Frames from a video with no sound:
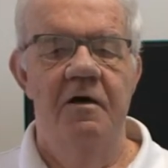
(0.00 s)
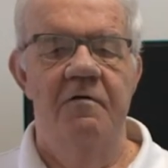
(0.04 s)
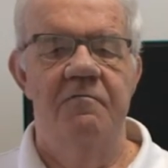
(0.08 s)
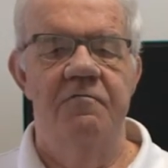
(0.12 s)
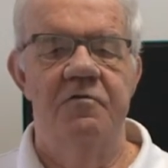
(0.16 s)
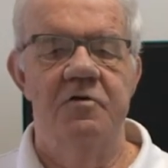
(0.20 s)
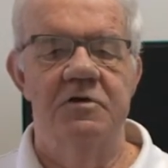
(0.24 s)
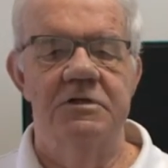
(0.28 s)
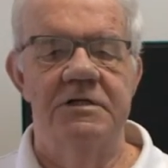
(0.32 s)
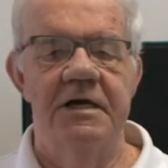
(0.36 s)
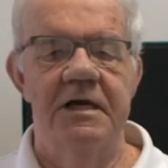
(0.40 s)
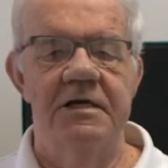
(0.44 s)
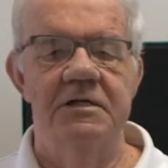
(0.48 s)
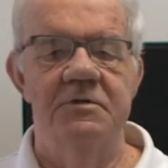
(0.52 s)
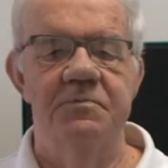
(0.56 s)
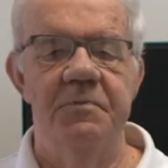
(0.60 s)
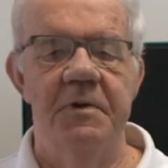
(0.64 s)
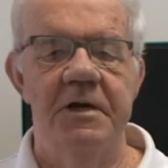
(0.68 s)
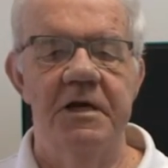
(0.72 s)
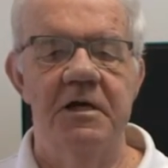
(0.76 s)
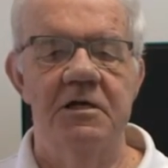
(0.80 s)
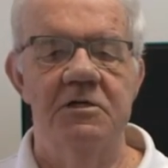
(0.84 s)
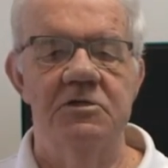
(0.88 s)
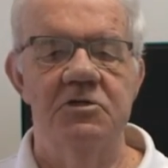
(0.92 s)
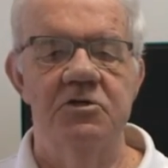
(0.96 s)
For
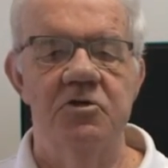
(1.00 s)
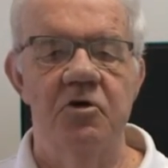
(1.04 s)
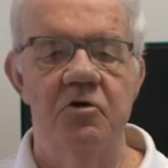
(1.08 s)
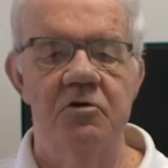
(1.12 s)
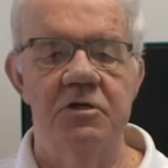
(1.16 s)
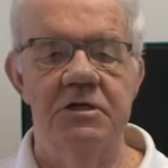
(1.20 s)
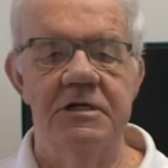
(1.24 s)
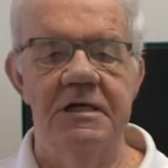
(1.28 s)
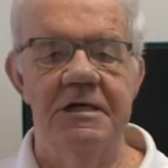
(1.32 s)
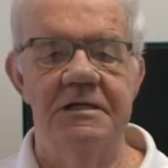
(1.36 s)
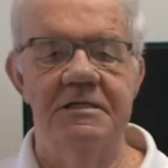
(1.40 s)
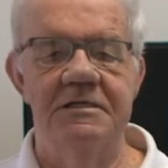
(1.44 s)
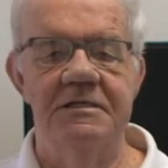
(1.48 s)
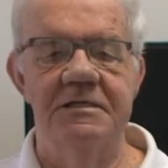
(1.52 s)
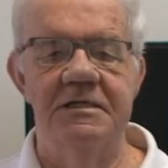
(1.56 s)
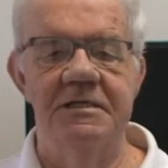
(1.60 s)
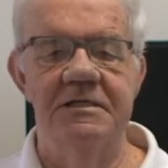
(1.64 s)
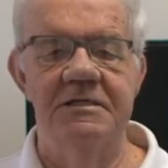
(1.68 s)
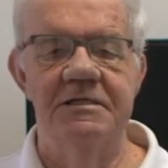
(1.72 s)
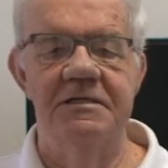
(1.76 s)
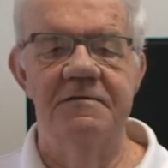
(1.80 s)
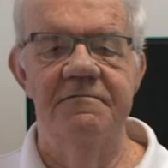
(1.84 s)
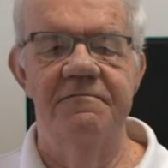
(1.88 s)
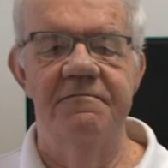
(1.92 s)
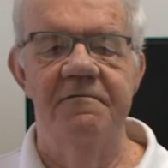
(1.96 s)
taxpayers not yet
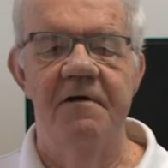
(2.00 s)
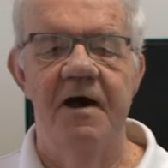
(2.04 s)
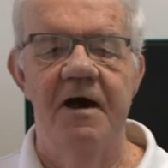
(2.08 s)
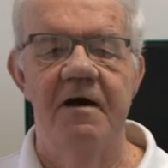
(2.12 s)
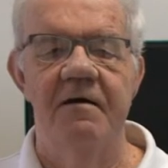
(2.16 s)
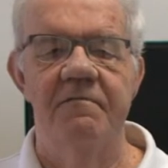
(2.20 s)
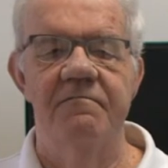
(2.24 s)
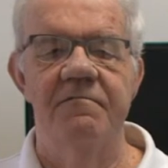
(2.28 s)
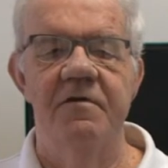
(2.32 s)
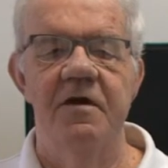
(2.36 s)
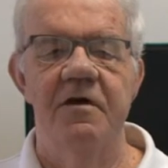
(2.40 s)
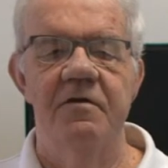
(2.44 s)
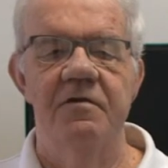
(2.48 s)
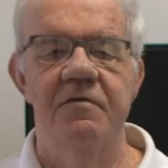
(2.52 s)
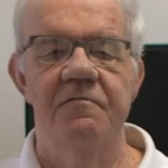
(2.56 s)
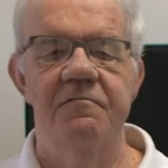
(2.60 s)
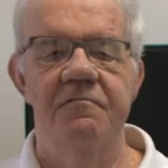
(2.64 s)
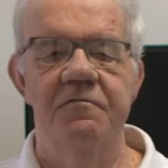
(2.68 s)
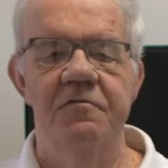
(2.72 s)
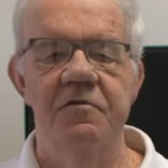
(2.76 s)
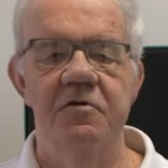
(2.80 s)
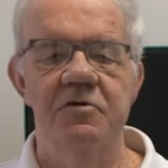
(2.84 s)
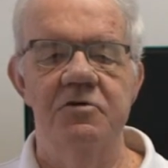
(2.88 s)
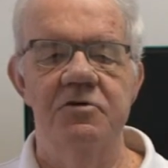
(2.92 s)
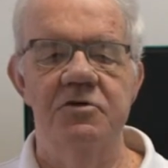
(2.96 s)
65, the
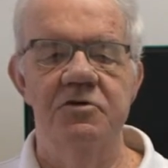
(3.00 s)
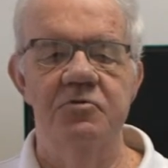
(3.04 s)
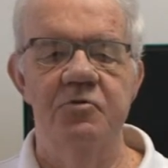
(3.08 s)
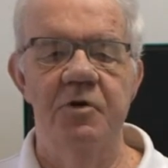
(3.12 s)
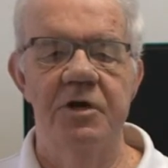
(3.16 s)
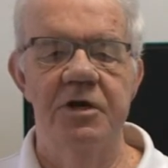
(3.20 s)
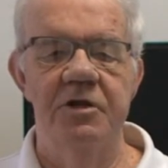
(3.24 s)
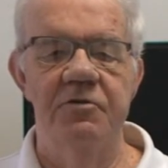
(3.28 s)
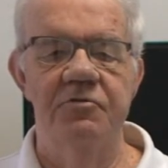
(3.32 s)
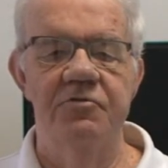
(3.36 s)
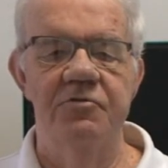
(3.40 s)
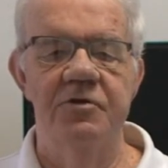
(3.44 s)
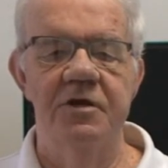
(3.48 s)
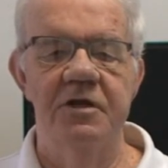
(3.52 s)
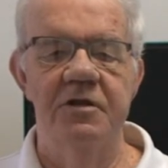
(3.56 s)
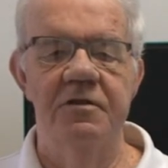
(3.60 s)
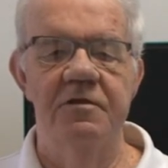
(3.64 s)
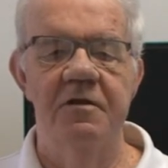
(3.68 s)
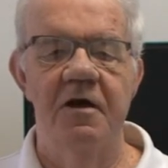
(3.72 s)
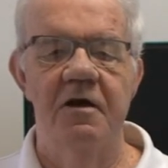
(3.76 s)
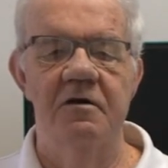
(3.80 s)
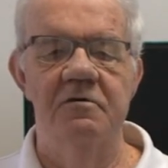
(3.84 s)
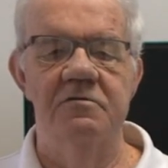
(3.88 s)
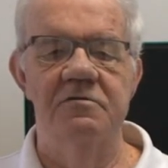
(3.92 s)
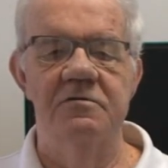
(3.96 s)
first
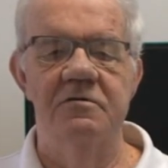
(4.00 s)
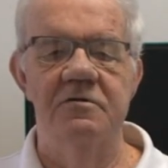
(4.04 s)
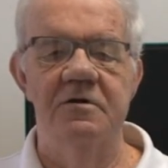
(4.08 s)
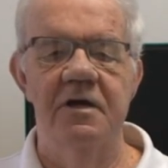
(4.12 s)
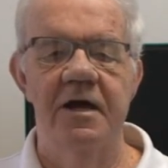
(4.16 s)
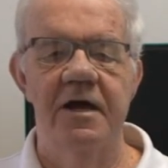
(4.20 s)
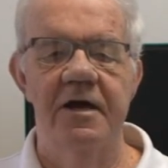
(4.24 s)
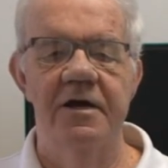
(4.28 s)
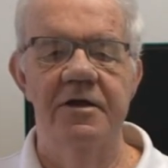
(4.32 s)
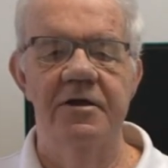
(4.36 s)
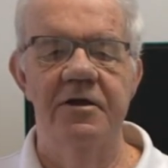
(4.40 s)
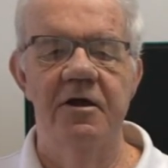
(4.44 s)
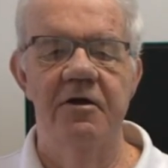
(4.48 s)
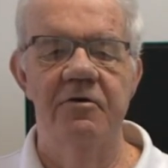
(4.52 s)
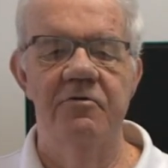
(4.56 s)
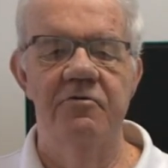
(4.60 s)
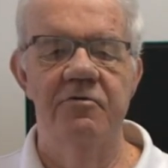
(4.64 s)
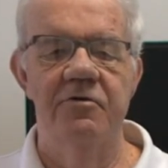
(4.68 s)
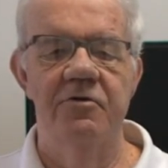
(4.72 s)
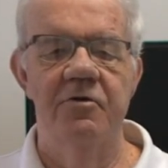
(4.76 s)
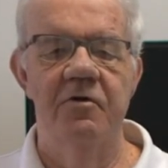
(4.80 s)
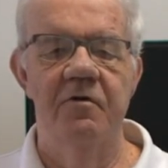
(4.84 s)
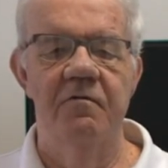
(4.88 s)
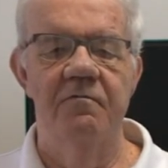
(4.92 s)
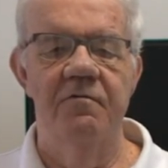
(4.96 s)

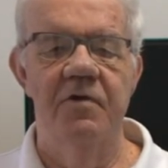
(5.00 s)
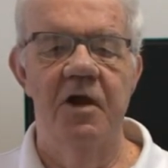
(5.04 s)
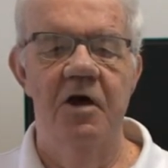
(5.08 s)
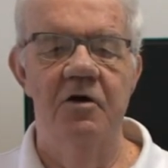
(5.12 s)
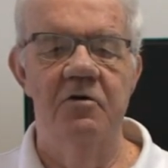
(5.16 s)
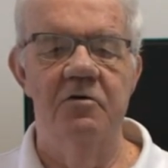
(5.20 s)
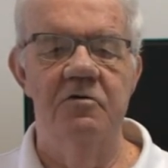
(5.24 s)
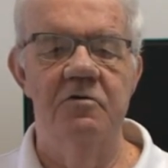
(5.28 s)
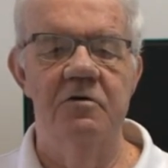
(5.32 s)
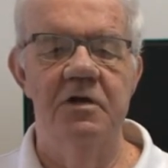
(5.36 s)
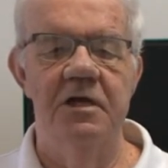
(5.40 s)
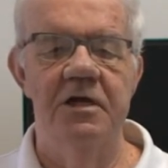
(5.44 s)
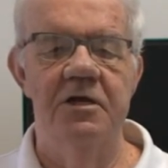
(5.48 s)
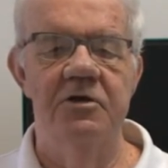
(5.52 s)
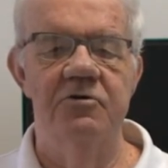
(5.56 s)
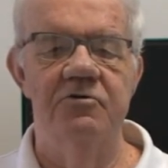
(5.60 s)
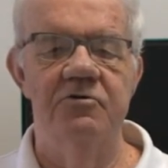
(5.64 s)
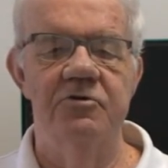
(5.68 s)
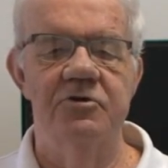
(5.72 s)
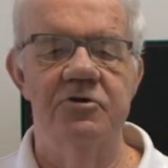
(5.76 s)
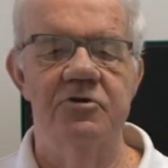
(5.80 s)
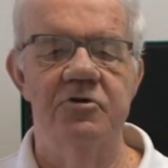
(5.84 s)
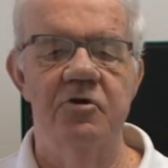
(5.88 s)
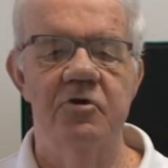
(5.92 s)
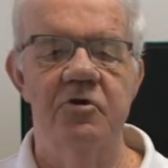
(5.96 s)
23,800 of local
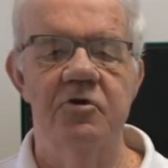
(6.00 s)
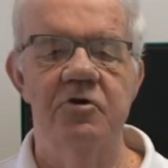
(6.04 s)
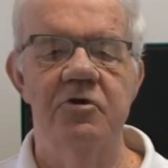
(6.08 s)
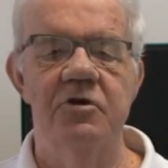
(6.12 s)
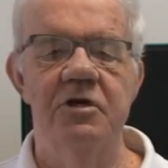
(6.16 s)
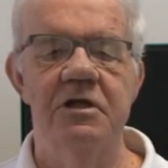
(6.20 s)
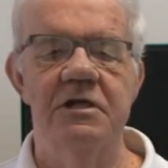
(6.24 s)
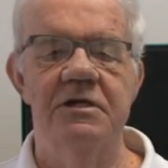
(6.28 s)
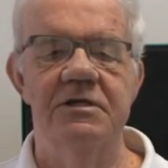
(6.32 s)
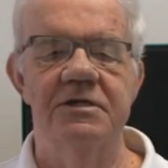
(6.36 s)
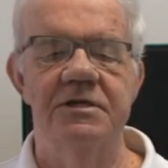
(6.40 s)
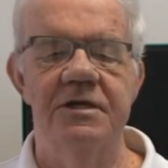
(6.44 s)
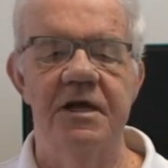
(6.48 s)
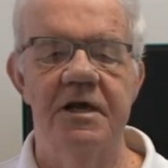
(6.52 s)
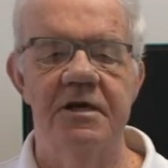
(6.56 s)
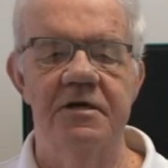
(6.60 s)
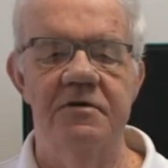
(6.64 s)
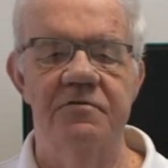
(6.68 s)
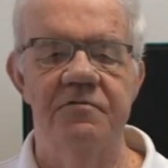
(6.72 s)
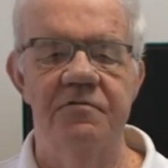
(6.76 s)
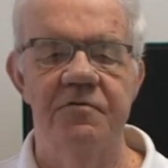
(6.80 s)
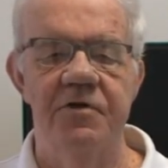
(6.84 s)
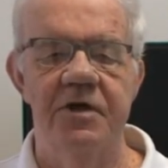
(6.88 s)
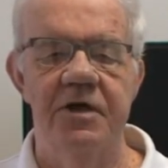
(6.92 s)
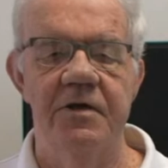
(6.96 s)
interest earned is
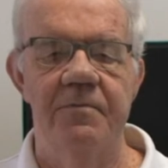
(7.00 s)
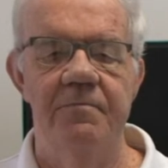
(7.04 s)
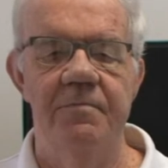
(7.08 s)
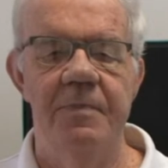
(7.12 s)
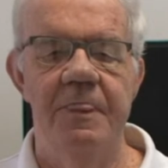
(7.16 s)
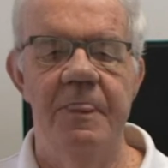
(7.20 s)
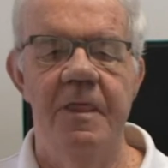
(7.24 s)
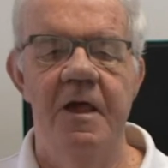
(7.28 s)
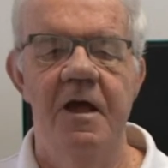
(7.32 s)
tax-free.